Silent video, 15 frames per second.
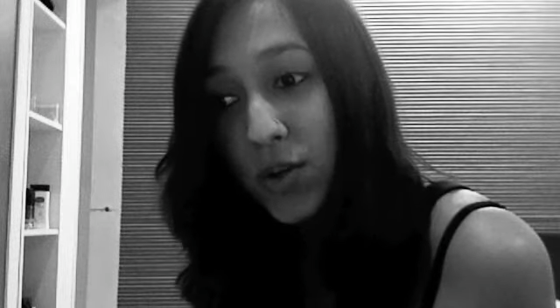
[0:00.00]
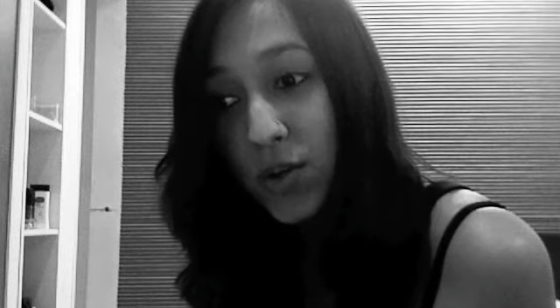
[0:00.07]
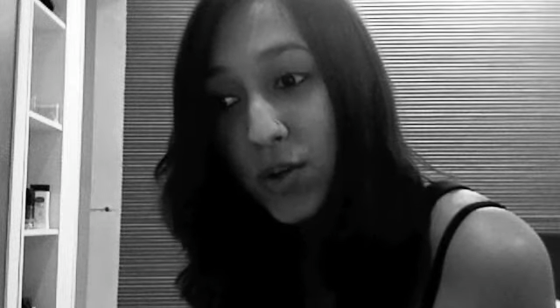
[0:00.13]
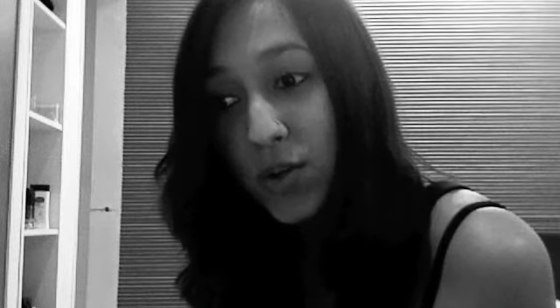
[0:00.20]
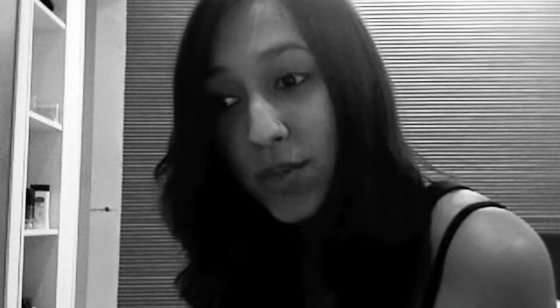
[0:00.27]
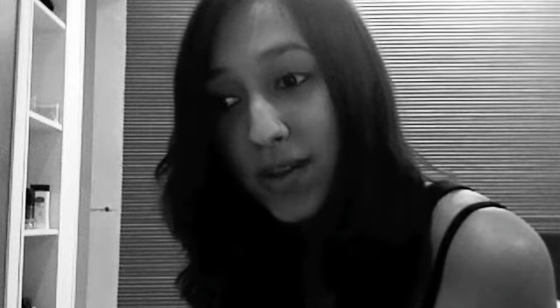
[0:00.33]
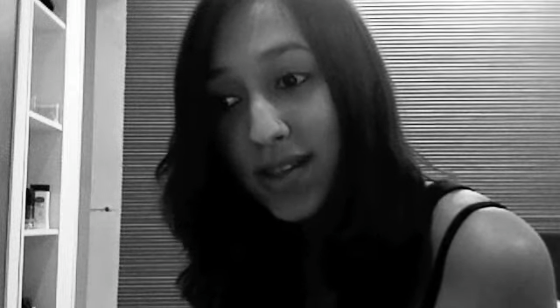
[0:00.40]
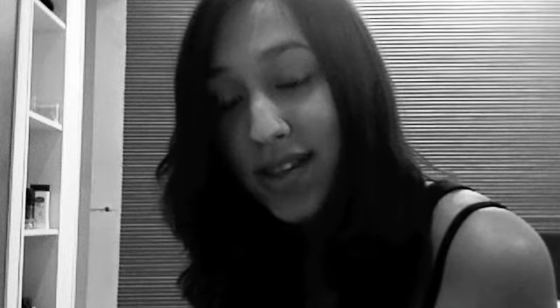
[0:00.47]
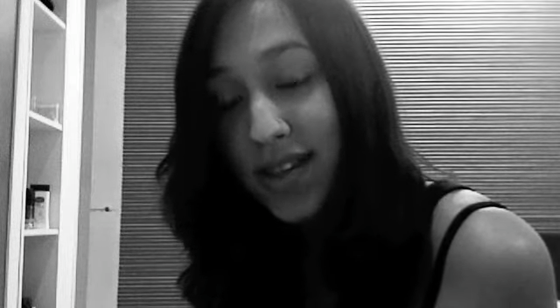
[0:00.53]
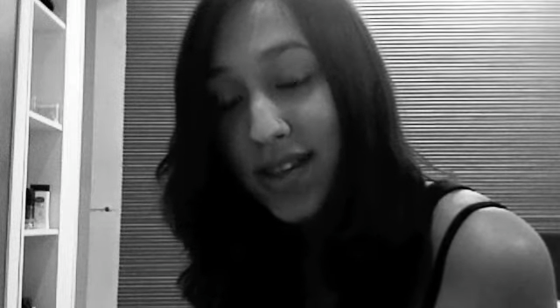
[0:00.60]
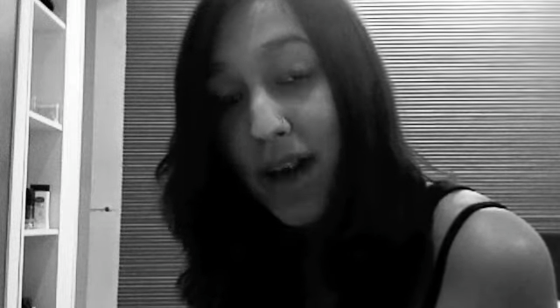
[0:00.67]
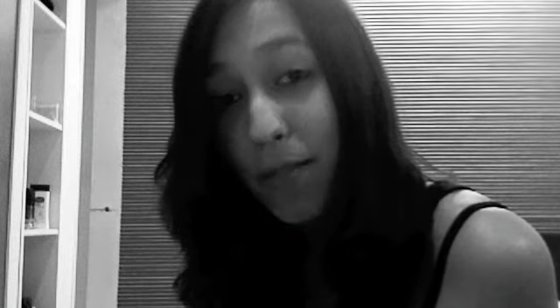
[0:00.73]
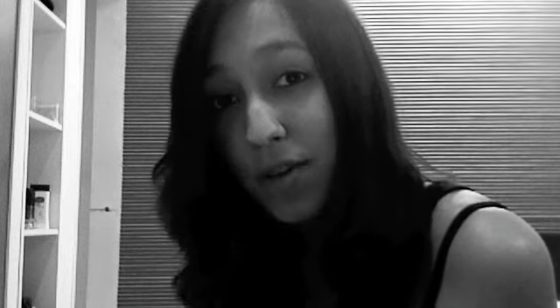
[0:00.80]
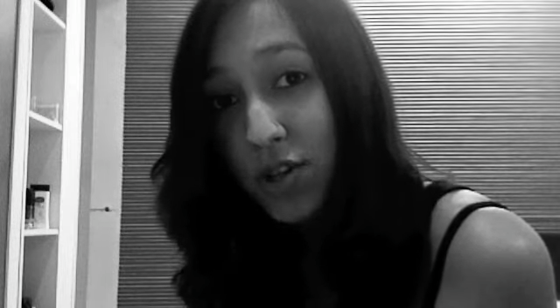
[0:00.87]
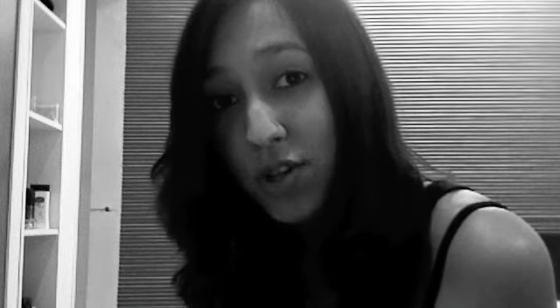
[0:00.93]
who spends
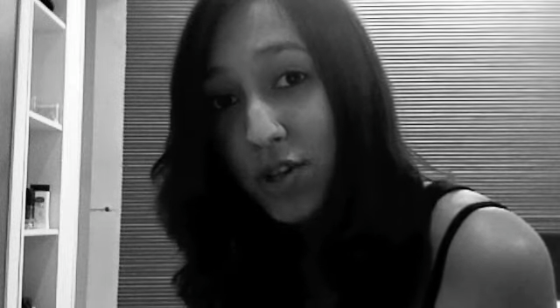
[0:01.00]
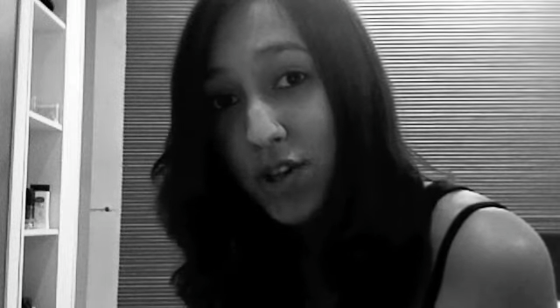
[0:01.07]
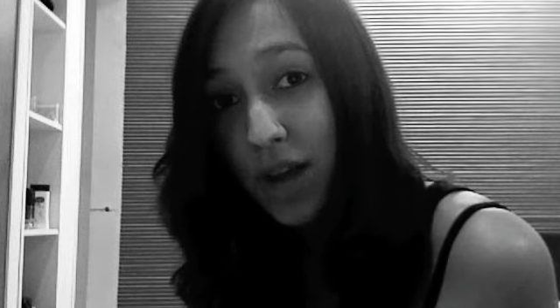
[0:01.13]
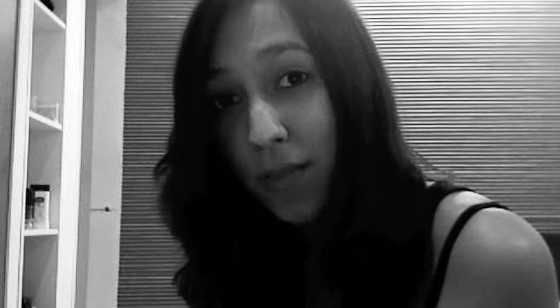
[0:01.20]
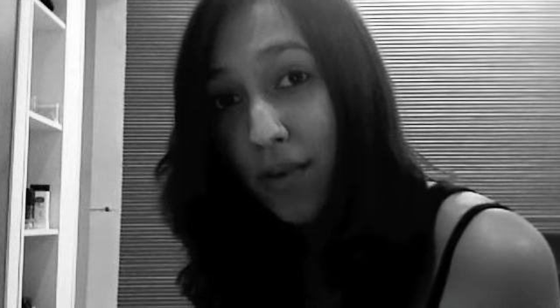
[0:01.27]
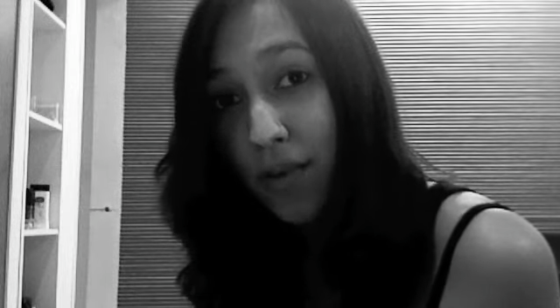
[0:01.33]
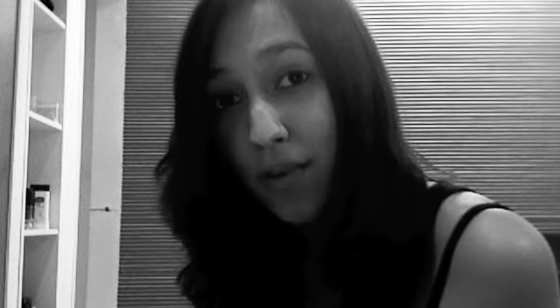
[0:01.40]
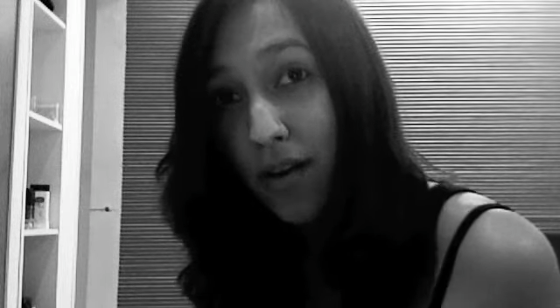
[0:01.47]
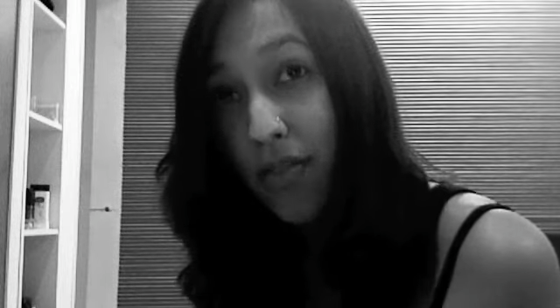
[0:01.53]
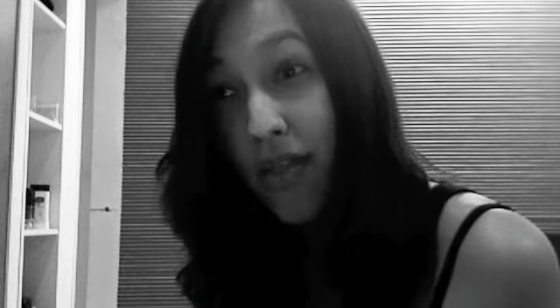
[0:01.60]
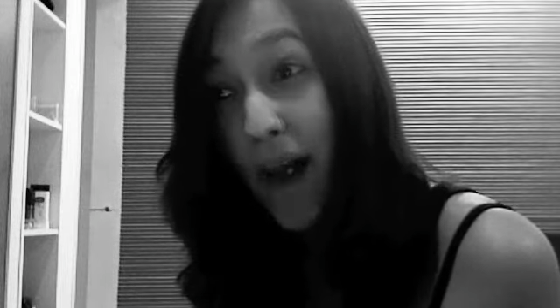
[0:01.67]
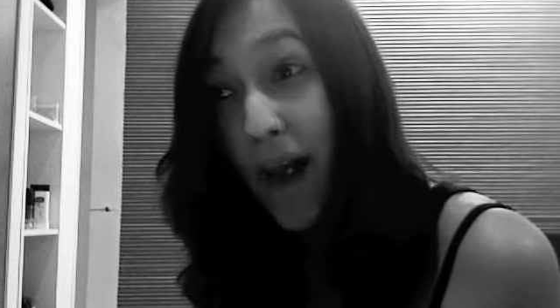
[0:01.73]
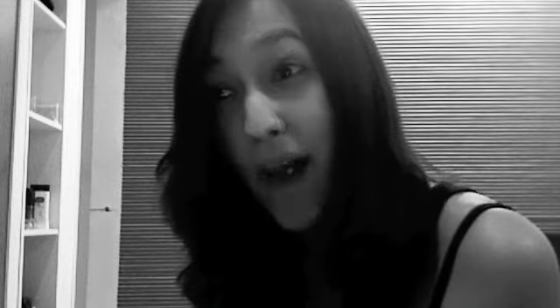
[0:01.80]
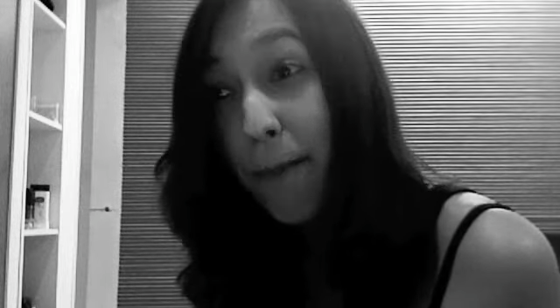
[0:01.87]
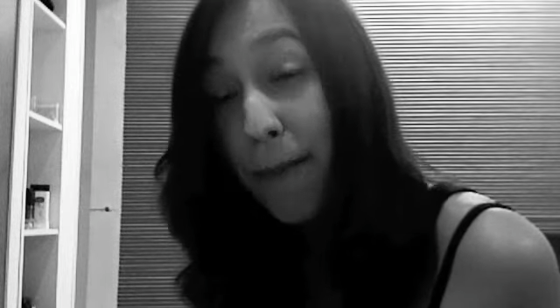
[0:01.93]
that much time around
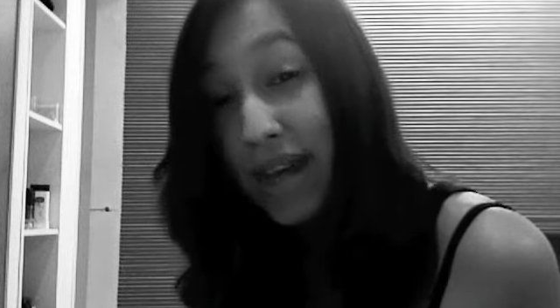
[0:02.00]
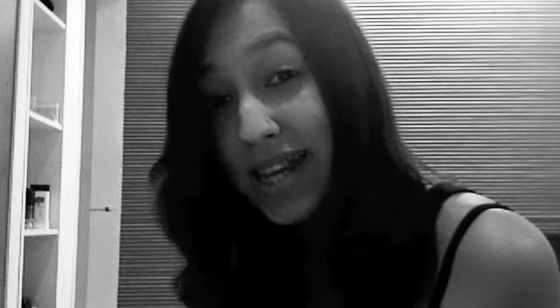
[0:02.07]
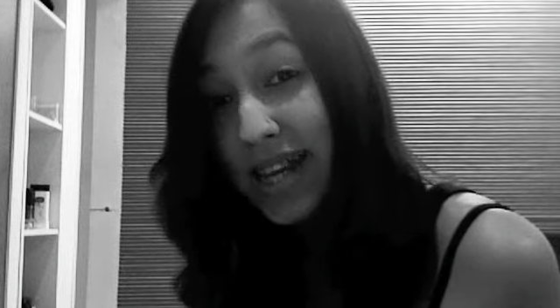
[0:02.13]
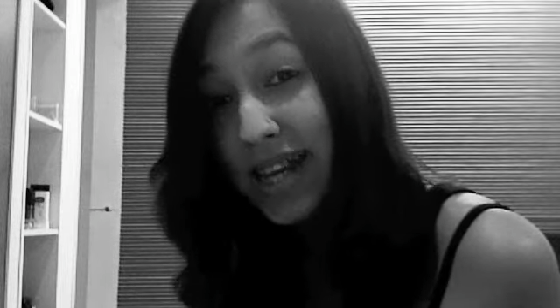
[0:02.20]
that many